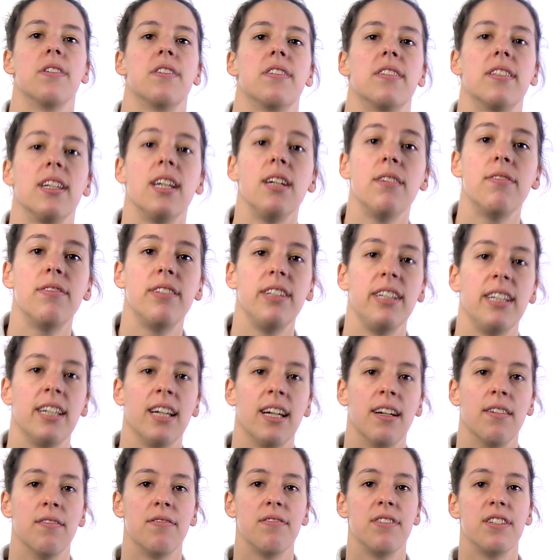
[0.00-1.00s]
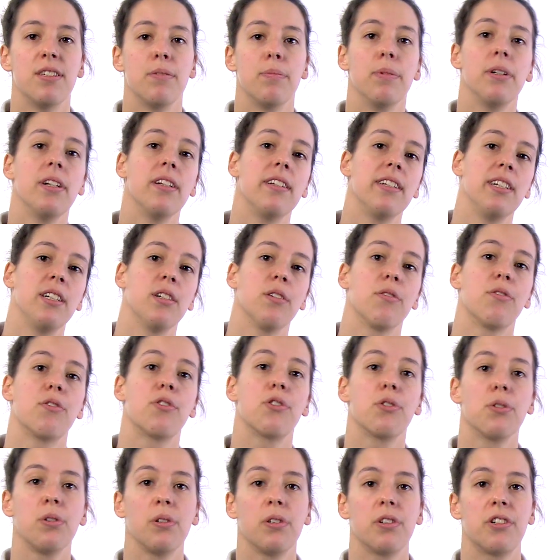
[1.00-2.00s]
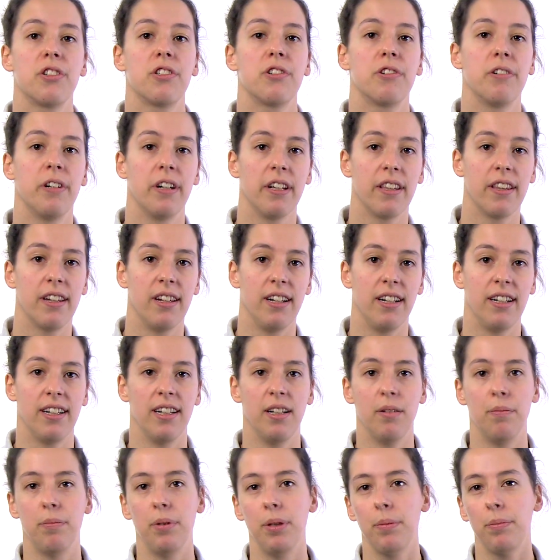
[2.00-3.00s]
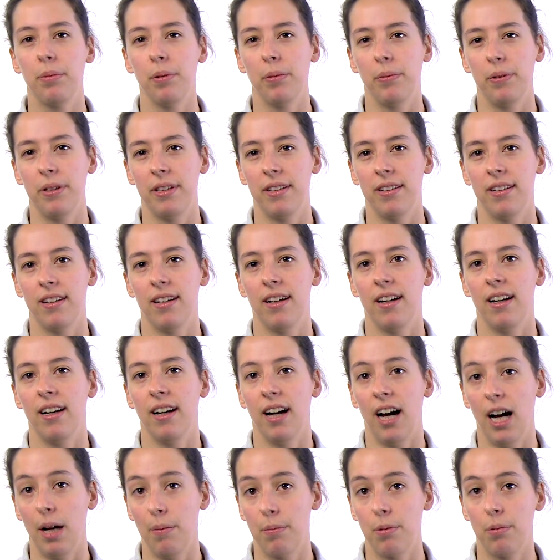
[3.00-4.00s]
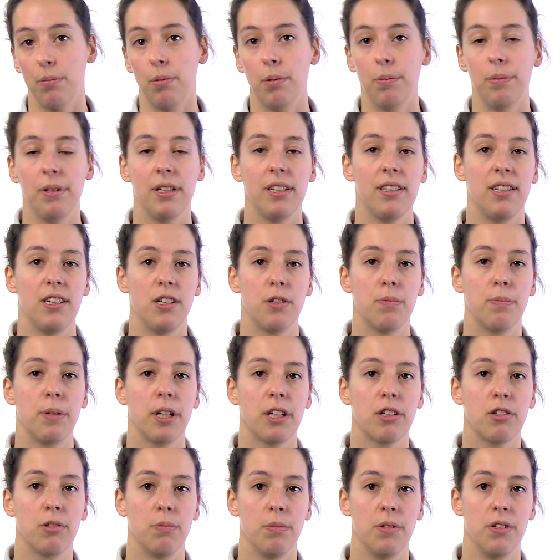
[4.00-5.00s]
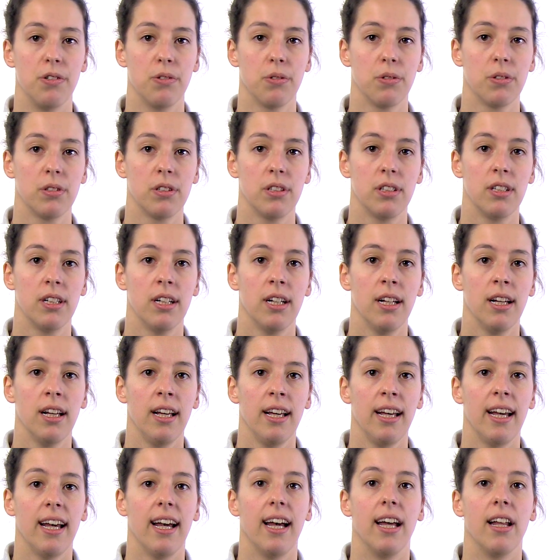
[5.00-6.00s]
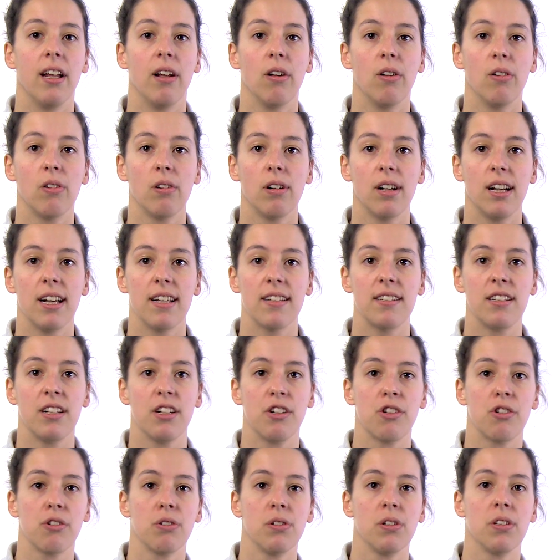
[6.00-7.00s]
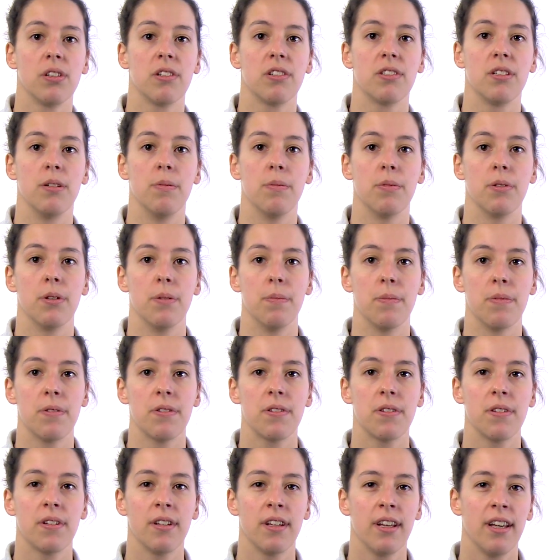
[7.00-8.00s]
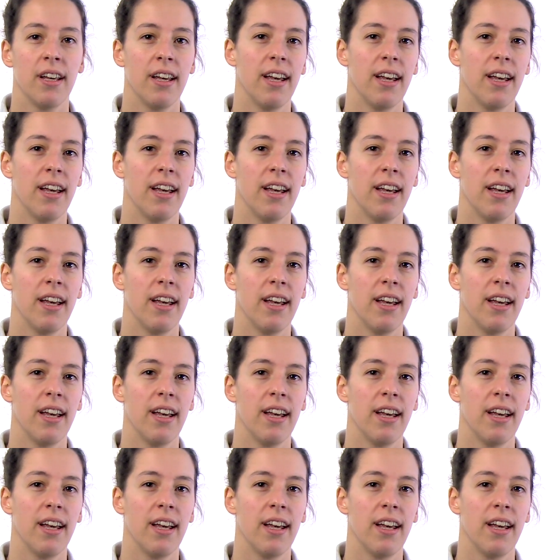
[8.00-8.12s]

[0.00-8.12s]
the safety and feasibility of shoulder strengthening in people with hypermobility spectrum disorder and long-lasting shoulder symptoms,